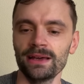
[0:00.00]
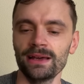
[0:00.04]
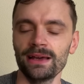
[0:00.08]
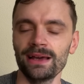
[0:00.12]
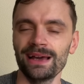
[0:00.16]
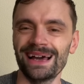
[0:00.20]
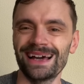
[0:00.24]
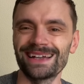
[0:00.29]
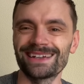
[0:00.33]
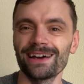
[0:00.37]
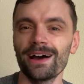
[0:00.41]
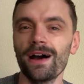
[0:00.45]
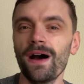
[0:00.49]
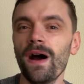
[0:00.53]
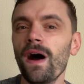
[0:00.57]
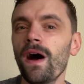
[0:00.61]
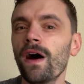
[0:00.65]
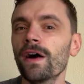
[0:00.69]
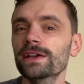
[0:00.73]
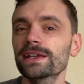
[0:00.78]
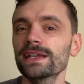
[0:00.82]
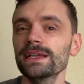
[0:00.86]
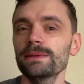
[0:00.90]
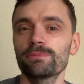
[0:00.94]
had
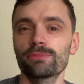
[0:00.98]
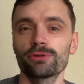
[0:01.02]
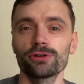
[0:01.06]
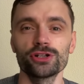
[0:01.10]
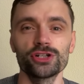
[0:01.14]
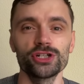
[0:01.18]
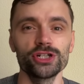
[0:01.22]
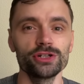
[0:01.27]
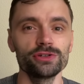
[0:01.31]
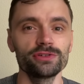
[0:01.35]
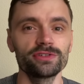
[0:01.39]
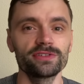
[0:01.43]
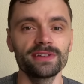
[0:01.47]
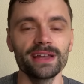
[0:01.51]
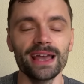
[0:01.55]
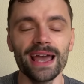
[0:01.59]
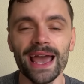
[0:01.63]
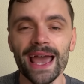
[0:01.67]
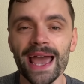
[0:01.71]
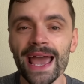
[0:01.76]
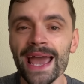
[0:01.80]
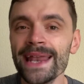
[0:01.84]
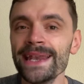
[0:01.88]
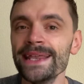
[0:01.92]
hardly produced
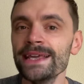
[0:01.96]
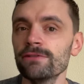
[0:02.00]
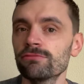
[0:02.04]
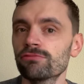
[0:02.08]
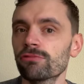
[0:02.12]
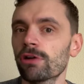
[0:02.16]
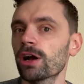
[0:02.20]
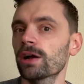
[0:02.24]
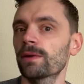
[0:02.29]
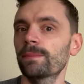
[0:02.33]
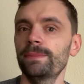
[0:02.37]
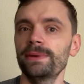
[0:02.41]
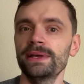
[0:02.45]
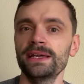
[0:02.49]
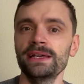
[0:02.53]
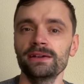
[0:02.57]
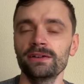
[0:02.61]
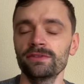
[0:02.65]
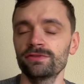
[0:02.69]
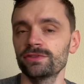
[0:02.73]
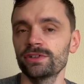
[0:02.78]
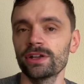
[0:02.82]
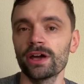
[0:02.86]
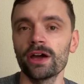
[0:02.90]
any rugby
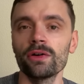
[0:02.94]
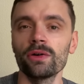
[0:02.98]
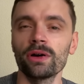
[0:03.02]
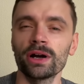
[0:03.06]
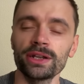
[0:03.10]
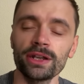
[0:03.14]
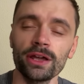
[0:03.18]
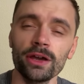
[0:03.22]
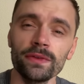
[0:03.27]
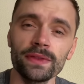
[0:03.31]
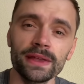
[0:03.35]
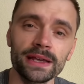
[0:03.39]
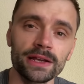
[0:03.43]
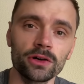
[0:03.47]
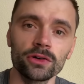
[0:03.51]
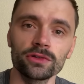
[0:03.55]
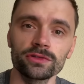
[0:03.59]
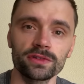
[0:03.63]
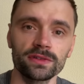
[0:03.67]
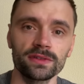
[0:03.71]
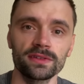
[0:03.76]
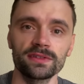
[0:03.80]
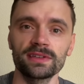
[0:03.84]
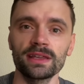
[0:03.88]
of note. I know they got
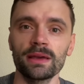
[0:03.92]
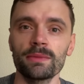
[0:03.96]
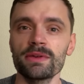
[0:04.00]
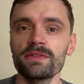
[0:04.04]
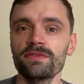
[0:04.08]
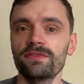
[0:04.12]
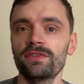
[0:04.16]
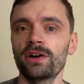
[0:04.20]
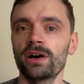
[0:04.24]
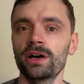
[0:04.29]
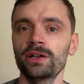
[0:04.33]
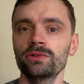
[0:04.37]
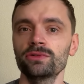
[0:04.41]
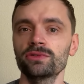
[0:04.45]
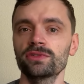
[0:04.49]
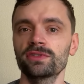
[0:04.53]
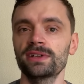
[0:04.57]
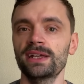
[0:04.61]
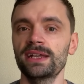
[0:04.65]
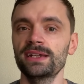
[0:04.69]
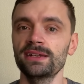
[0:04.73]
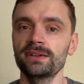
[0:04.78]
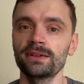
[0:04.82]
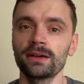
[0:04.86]
to the semi-finals
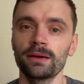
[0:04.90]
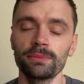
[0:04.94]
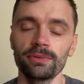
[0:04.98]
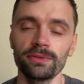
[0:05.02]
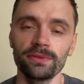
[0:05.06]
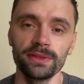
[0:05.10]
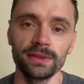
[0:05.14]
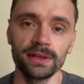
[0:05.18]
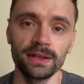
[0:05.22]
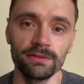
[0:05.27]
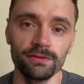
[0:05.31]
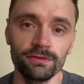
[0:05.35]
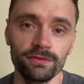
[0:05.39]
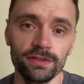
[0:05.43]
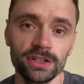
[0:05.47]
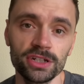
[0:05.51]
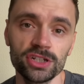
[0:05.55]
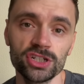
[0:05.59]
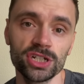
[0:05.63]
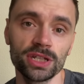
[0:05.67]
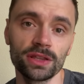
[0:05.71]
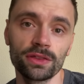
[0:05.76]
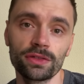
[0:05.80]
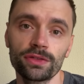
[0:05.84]
and ended up
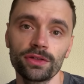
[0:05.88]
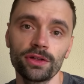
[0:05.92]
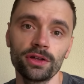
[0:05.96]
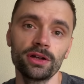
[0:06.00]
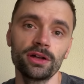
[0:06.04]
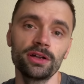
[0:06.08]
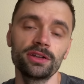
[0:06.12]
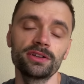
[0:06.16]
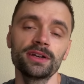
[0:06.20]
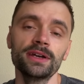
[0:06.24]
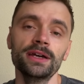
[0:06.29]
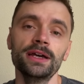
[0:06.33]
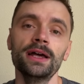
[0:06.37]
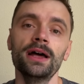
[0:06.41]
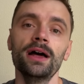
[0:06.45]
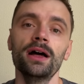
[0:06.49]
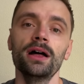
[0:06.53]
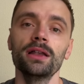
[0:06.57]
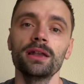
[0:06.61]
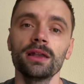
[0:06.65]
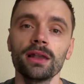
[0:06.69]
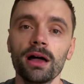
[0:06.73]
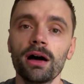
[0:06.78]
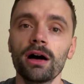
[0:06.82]
finishing third
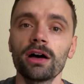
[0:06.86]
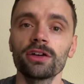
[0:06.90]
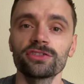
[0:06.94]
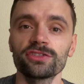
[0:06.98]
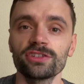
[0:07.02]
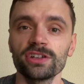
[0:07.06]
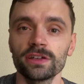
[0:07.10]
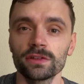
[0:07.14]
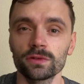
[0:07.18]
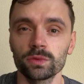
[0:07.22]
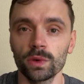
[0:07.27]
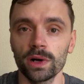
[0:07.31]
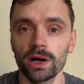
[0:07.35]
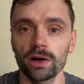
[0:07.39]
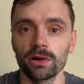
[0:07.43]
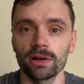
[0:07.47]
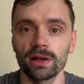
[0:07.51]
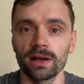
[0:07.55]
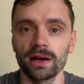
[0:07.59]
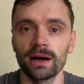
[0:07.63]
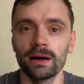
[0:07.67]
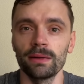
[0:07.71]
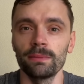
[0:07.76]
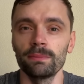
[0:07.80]
at last year's World
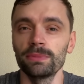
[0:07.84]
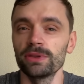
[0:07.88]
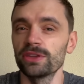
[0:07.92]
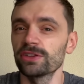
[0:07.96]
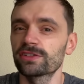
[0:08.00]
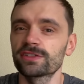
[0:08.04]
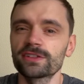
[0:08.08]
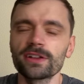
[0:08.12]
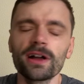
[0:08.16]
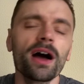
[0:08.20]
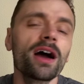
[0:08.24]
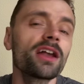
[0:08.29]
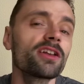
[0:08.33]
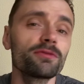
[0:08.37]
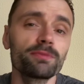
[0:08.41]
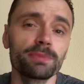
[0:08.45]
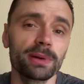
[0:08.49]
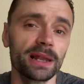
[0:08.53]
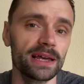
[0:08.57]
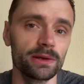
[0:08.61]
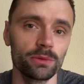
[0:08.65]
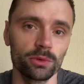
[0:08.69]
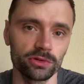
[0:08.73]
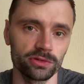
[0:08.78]
Cup, but the style of
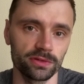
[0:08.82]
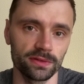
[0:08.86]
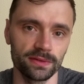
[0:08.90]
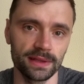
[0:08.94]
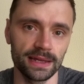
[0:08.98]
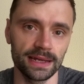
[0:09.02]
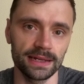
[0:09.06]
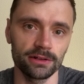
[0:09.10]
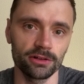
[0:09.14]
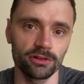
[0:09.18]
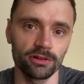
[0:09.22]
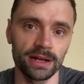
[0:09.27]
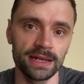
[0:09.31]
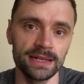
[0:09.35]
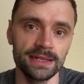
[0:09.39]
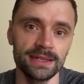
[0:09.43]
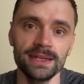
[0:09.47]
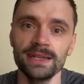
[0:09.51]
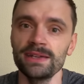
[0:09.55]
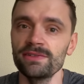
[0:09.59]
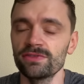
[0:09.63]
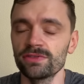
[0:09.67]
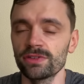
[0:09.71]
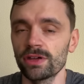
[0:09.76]
play wasn't that great,
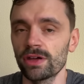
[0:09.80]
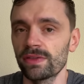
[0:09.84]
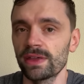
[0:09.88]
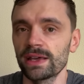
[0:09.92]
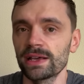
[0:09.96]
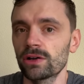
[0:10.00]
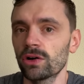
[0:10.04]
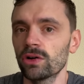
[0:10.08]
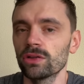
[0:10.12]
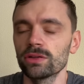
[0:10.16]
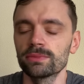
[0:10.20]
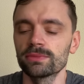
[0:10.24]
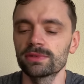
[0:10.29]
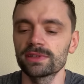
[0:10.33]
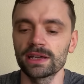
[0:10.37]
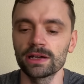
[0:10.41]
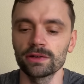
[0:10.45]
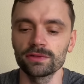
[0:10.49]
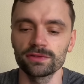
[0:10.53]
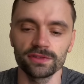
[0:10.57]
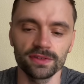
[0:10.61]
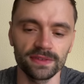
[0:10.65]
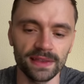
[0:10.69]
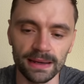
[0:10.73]
even though they got
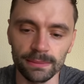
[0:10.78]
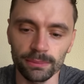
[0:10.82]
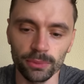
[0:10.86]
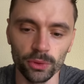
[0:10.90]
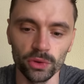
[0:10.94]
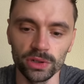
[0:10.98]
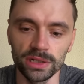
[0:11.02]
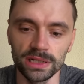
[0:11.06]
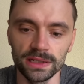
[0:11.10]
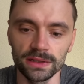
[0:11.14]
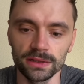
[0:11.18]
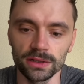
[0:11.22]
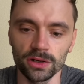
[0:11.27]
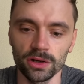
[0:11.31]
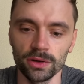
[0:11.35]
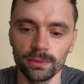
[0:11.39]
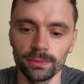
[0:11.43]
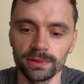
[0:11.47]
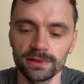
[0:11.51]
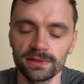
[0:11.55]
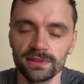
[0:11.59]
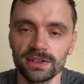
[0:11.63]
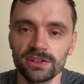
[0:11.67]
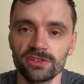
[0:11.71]
themselves to that point in the
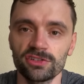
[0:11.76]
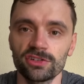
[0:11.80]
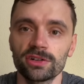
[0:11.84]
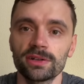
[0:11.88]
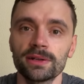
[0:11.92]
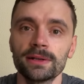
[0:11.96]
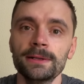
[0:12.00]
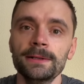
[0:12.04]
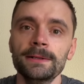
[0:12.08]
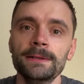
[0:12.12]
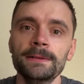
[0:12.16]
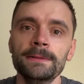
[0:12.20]
competition.